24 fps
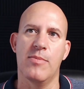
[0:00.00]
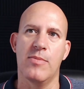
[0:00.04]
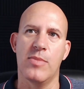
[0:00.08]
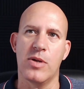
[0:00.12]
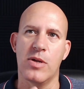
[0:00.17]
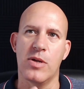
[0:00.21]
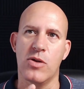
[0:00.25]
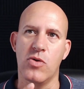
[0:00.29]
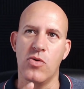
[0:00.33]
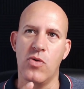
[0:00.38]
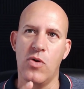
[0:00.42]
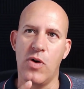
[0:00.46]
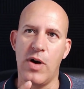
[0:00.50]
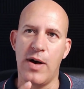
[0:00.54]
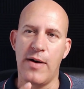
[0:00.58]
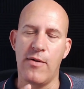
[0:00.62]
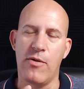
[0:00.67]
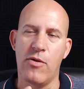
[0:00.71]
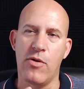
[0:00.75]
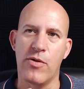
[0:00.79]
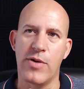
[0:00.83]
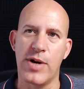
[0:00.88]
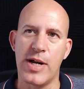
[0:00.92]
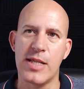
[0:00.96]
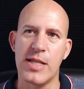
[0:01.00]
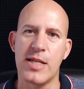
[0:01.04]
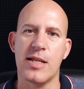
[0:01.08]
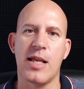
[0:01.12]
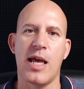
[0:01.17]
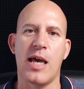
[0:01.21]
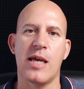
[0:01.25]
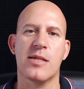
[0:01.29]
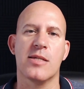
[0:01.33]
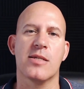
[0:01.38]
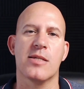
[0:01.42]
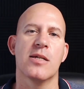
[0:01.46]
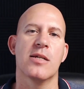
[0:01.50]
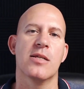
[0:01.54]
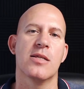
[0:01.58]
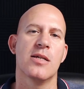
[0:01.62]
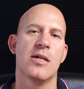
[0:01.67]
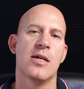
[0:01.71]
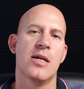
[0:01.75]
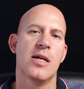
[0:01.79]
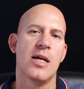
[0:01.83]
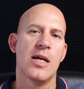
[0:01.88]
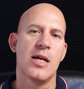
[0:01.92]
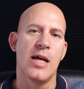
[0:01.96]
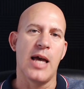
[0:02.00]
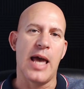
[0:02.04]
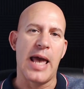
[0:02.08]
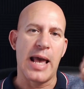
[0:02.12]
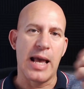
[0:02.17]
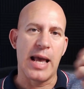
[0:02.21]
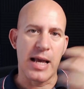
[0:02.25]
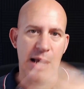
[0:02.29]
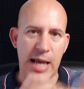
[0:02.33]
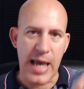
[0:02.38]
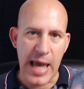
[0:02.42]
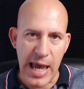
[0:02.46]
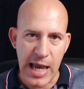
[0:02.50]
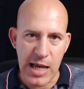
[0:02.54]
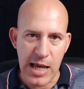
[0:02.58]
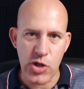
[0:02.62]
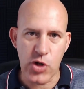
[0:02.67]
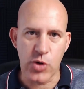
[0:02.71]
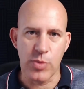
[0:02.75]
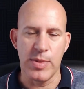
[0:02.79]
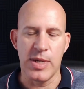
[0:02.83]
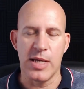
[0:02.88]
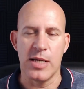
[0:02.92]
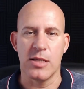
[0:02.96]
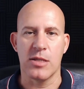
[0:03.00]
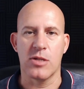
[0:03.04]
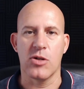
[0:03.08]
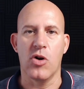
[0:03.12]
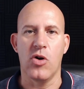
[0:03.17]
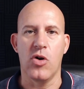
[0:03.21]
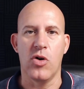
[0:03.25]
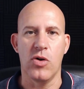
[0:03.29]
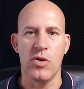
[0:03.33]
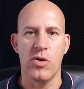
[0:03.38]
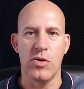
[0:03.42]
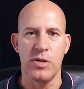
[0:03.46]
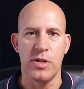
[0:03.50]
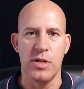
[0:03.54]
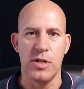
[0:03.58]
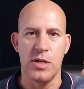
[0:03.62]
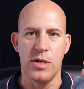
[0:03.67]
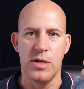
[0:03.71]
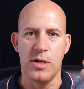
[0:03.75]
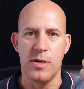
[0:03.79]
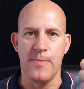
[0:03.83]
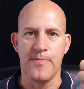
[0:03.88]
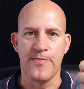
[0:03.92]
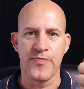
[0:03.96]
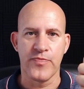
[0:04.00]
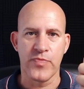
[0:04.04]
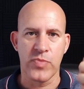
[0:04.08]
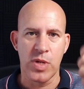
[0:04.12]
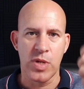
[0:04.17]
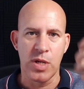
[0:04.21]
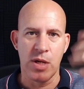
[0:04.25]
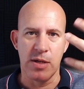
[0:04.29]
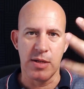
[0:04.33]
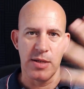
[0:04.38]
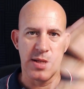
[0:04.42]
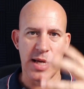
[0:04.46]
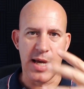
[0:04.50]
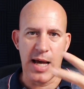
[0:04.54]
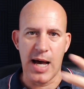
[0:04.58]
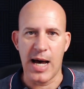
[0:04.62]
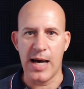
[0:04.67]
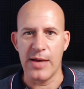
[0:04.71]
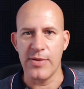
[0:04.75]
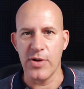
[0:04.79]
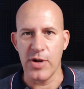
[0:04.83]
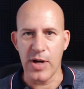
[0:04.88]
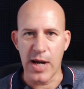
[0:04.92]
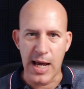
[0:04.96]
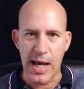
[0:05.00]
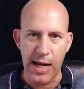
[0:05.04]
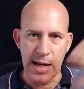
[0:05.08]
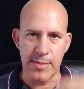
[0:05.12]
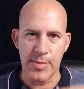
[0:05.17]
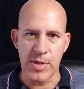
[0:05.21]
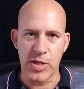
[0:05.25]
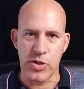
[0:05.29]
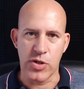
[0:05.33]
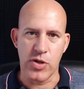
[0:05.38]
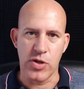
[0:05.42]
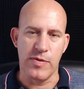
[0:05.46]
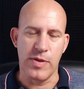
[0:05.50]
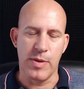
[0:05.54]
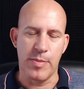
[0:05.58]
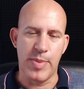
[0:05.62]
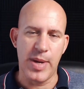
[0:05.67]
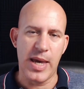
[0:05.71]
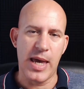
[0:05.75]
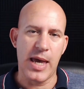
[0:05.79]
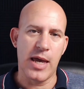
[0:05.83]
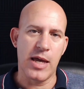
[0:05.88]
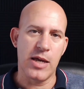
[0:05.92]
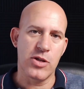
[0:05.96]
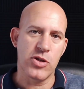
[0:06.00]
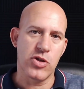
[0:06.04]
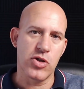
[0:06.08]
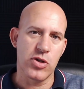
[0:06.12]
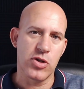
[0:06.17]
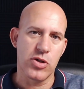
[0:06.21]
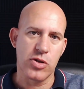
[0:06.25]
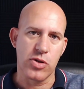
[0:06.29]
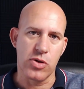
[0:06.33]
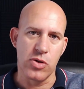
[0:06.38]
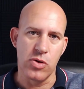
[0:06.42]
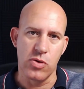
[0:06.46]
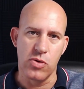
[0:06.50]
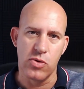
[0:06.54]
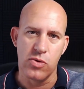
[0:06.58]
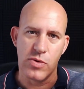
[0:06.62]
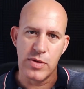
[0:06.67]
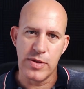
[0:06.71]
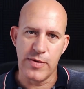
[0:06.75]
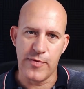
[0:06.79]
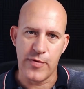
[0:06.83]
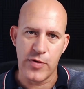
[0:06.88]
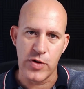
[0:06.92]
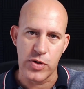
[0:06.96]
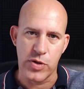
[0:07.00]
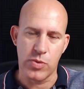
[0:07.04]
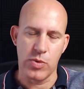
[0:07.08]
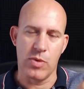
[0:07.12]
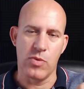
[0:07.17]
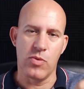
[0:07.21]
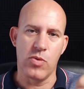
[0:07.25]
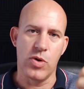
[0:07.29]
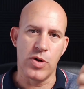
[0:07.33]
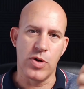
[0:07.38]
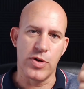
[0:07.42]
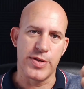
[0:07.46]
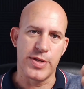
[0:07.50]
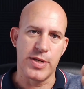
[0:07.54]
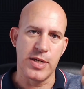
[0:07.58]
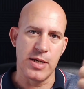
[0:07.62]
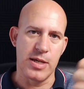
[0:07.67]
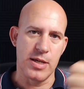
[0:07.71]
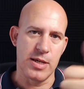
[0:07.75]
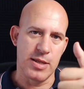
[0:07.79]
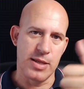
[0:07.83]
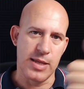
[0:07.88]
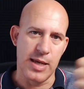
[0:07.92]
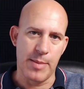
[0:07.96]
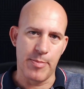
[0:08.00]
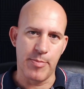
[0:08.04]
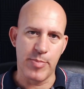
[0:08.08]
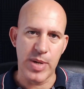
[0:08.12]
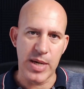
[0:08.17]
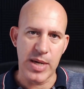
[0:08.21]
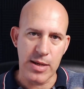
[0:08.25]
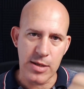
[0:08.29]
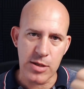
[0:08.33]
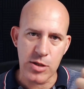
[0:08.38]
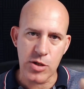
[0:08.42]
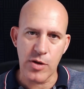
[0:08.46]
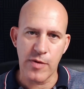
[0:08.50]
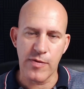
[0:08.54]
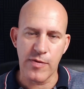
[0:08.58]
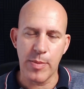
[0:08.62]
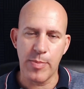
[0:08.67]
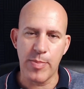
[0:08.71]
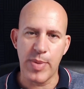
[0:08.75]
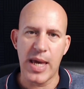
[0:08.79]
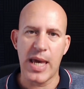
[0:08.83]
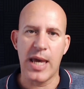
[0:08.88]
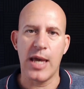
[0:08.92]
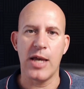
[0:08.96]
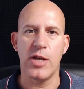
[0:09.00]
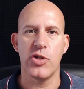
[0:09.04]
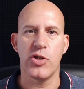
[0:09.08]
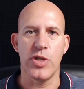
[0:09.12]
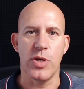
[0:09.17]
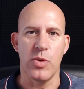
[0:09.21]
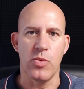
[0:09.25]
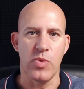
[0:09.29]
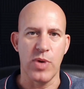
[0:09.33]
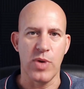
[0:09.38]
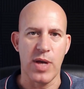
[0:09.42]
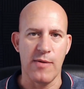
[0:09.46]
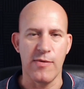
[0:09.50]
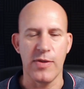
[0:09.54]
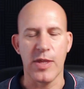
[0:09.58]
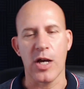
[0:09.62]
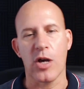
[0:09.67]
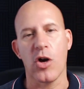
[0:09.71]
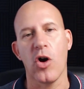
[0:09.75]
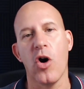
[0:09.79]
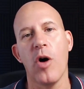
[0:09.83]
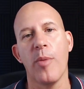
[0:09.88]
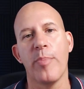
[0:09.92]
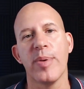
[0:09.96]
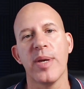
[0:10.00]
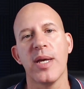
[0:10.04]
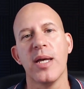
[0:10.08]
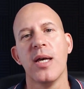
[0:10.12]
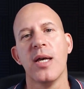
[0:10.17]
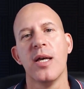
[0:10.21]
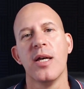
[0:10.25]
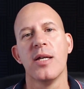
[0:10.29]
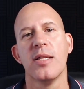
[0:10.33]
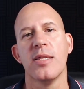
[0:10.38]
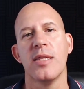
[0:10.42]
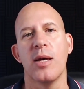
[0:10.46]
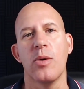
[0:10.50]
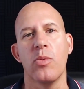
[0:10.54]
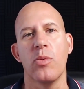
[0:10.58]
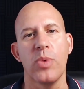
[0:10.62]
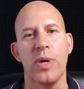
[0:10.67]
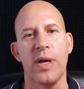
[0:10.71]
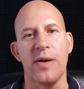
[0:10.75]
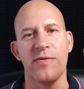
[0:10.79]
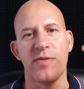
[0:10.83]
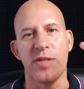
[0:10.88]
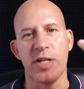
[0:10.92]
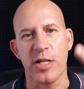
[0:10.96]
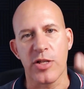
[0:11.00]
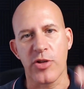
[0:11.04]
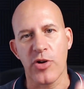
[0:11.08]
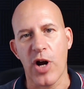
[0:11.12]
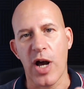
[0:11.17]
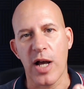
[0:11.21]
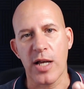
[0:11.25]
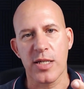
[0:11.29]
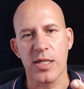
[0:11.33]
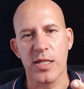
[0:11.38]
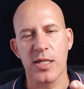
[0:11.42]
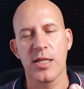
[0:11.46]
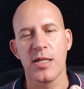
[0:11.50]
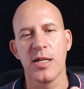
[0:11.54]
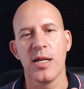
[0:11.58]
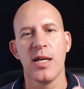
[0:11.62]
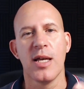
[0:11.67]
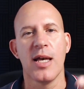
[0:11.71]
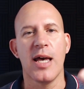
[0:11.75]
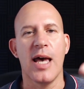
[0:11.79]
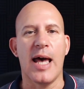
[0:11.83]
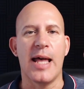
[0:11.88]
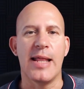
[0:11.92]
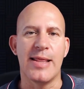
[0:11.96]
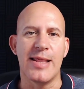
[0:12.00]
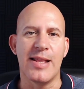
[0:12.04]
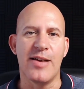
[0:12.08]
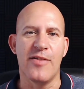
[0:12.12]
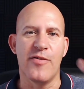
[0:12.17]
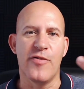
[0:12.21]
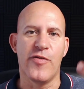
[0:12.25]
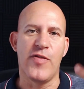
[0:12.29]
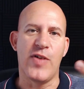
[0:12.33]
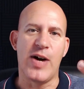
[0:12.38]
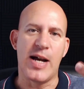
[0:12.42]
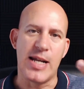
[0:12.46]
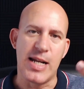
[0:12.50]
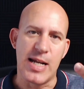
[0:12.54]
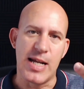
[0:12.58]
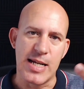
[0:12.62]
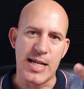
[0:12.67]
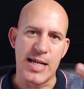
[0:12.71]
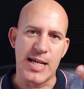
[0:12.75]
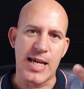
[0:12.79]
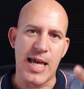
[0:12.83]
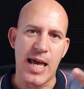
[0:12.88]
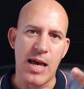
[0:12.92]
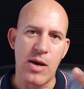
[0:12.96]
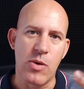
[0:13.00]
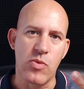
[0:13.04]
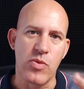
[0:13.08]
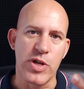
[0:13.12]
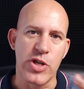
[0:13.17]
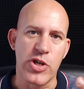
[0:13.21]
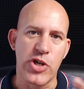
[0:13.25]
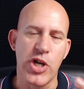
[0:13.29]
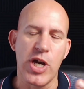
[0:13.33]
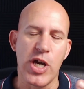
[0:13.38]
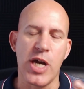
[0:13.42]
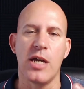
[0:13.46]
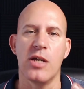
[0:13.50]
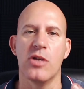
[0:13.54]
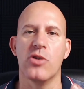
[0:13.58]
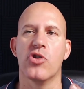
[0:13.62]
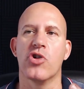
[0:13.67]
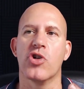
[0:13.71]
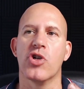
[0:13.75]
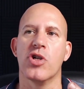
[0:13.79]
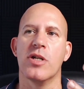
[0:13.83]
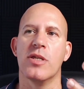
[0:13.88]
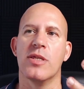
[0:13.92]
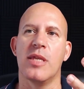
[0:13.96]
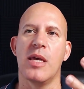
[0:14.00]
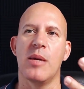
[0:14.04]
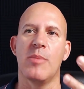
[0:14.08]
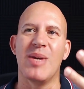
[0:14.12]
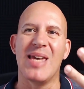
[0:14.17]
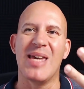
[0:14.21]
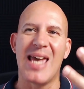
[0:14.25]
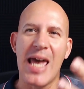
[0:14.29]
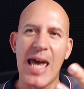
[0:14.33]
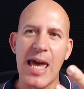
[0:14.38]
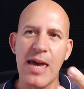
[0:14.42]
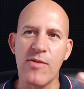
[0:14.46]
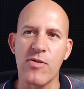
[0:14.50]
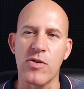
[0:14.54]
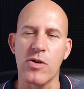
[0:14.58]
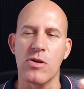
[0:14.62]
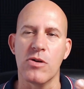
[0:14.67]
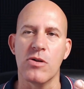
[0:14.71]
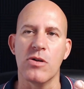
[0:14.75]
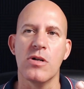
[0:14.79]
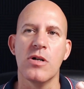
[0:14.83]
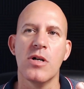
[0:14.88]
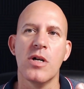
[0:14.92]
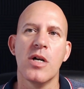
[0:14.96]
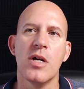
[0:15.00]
you have already tested engagement on the other elements of the page. So the first one was the appearance of the page, then we have the copy, then we have the trust, And then finally, can we change the behavior